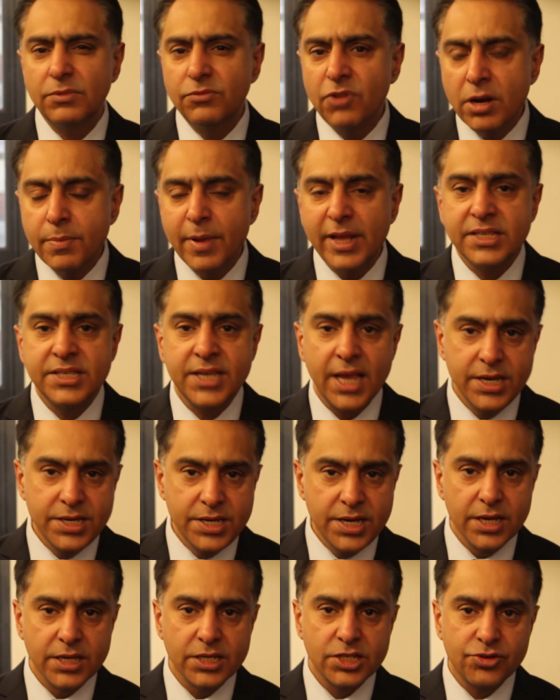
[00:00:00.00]
around about
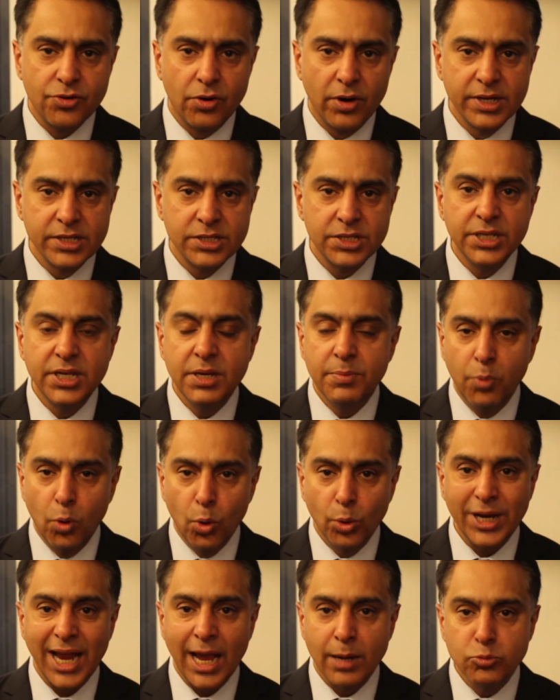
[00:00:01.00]
10 years trying to
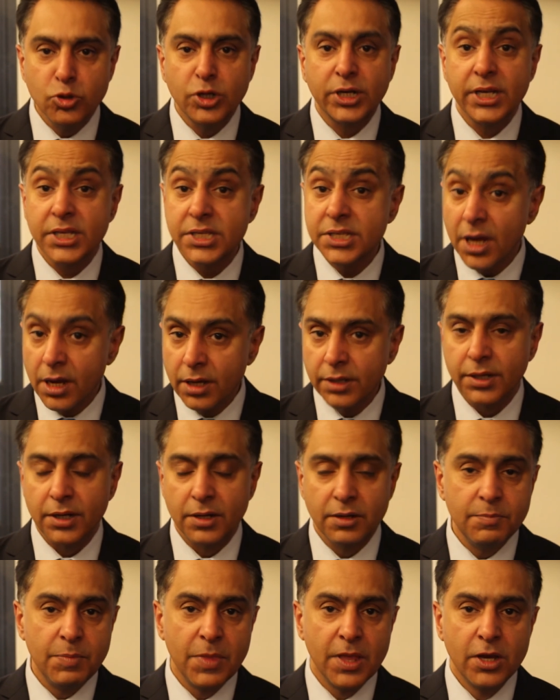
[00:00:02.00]
deport Abu
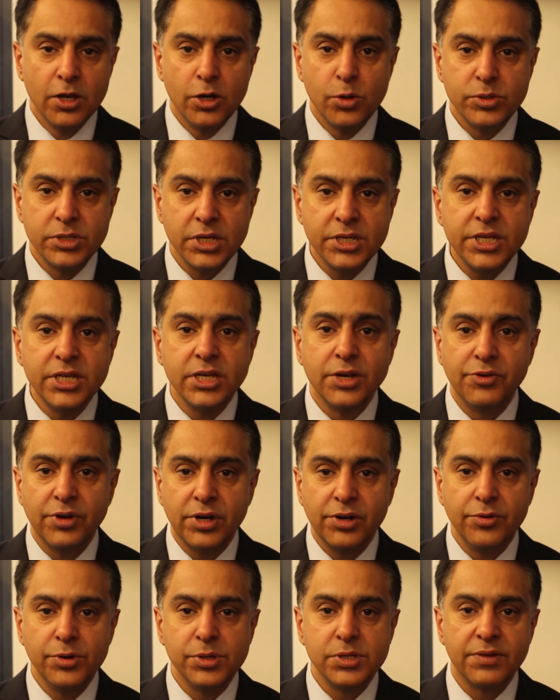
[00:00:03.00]
Qatada, who was a senior
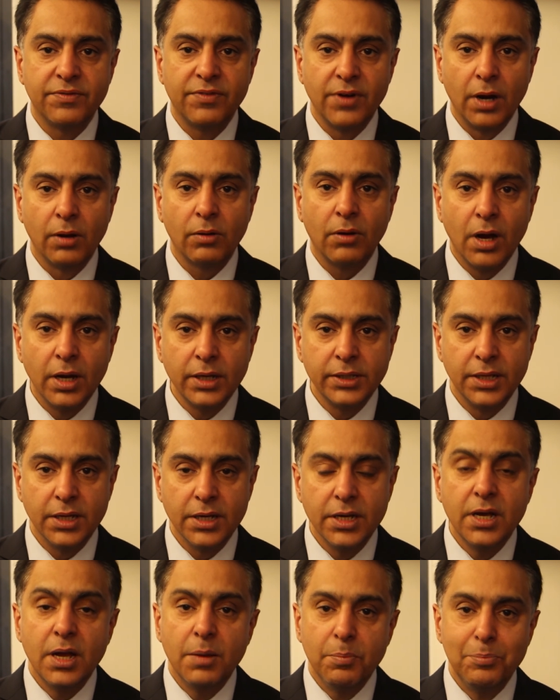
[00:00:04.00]
recruiter for
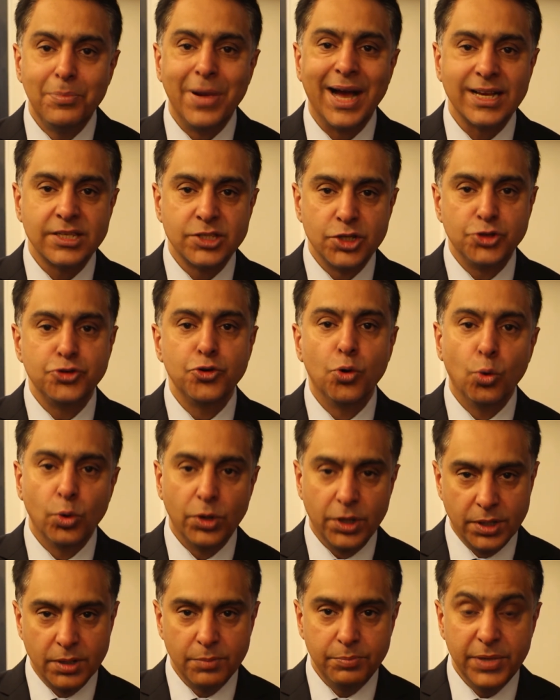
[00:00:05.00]
Al-Qaeda, back to
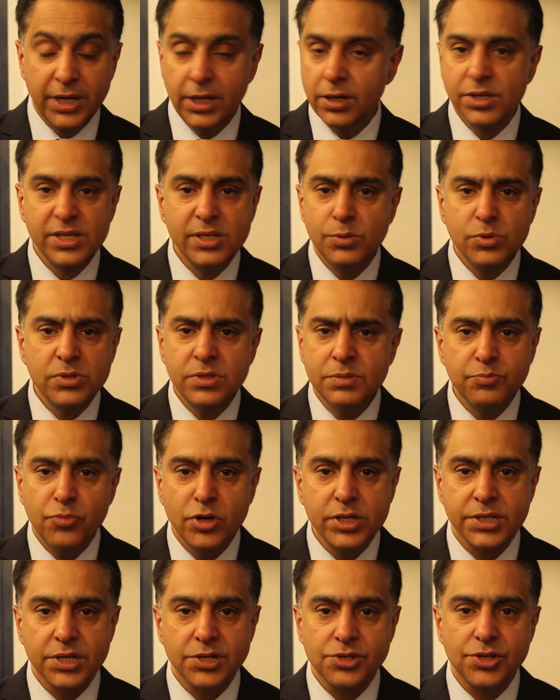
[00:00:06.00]
Jordan, because he wasn't
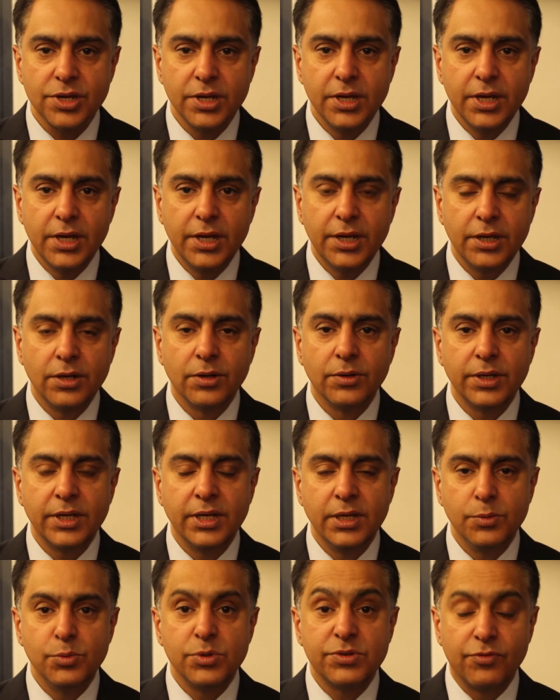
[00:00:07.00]
British.
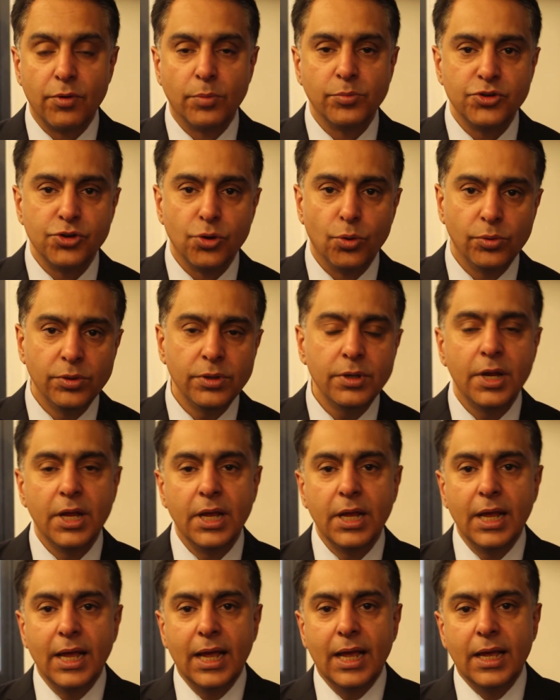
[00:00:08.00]
He was from Jordan.
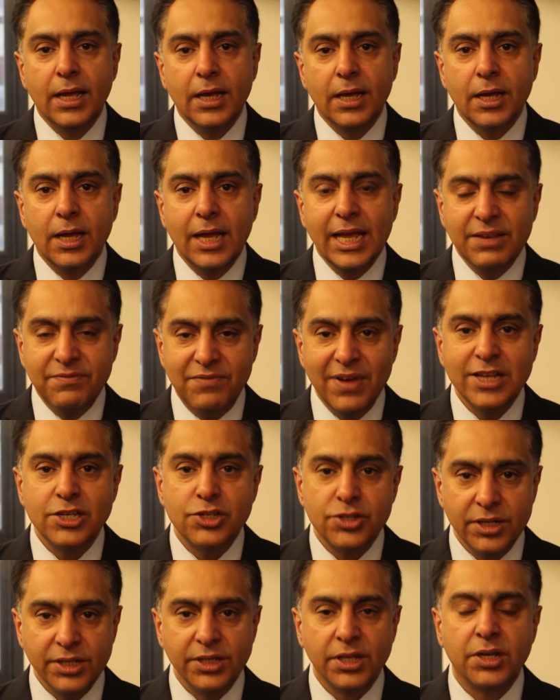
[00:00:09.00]

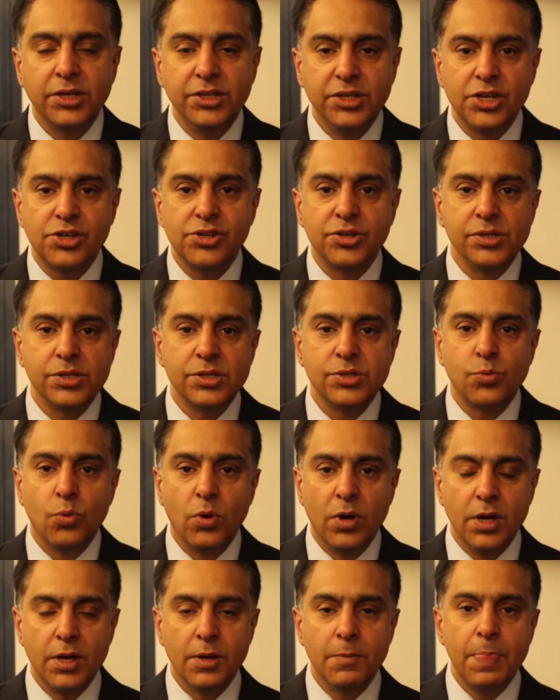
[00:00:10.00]
Eventually the conditions
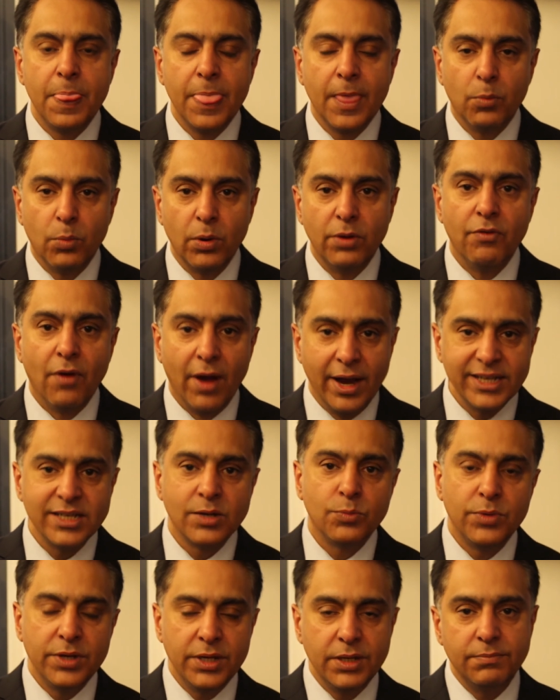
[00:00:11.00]
were right,
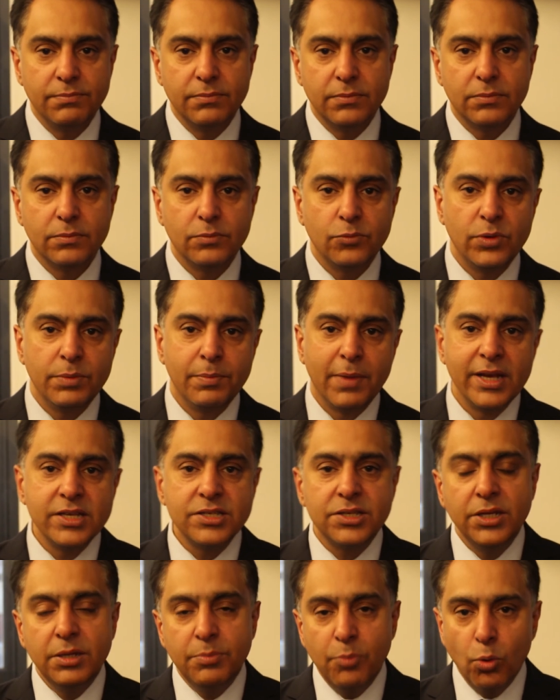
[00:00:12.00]
and we
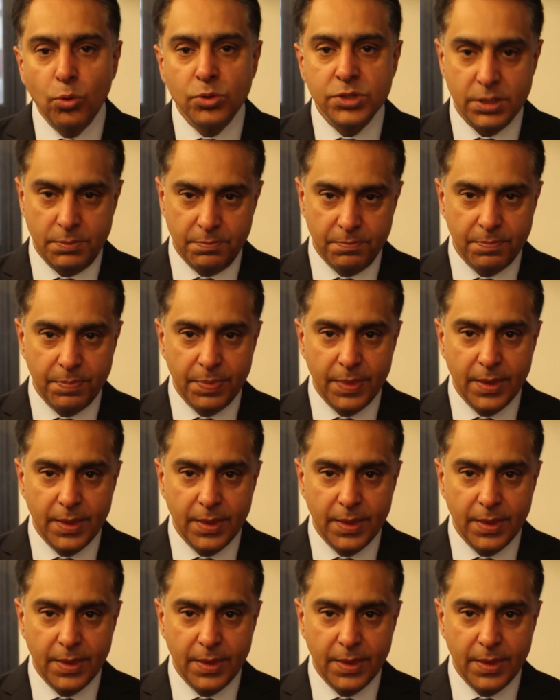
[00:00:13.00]
managed to deport him.